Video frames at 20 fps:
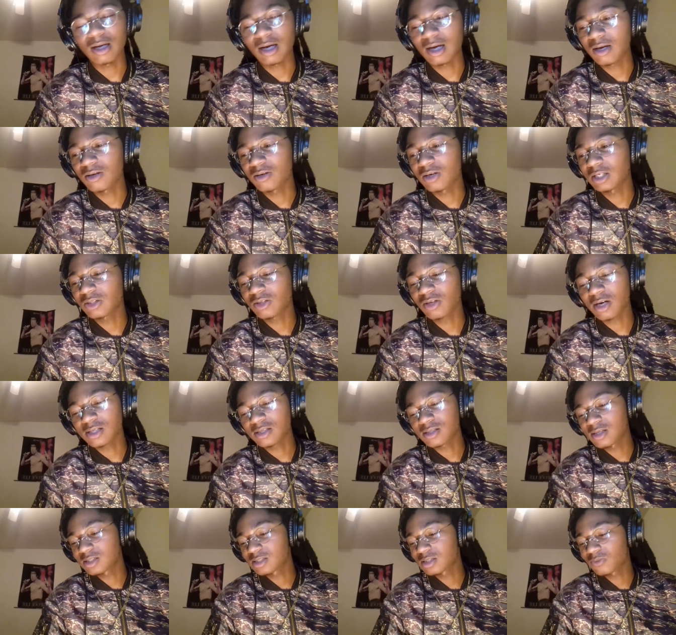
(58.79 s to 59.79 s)
I don't know. I thought
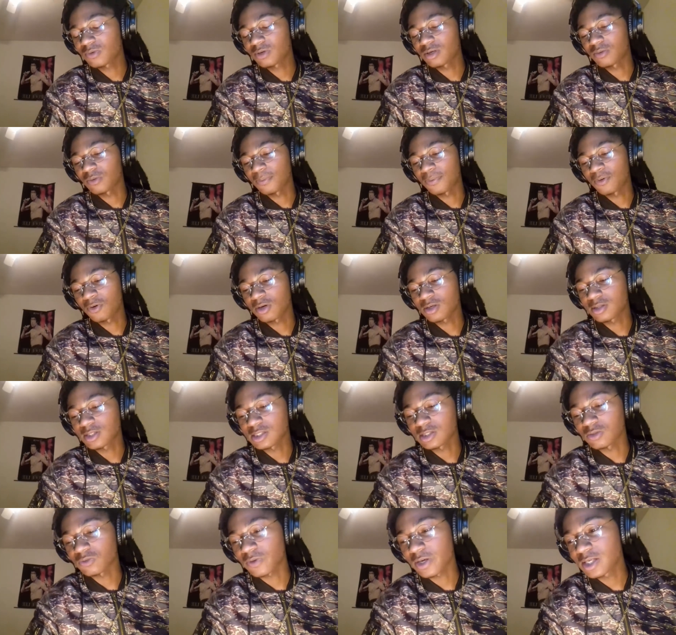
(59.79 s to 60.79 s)
I seen somewhere the reporter
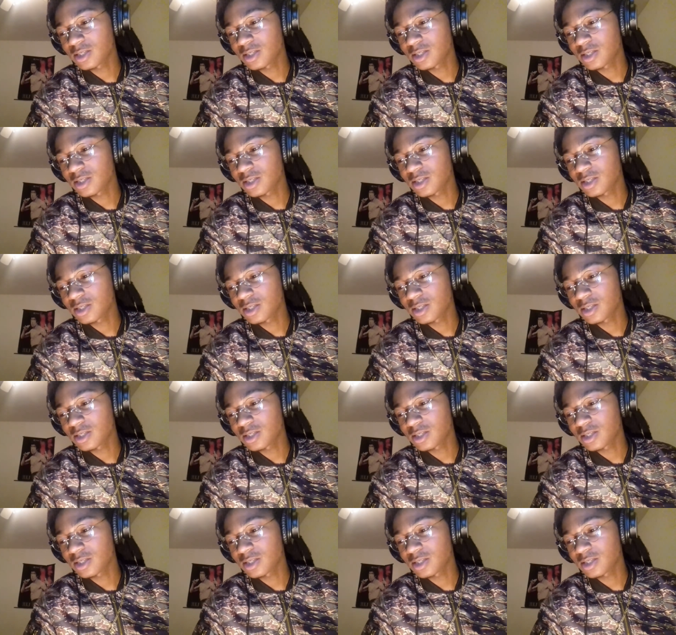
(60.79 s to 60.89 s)
to some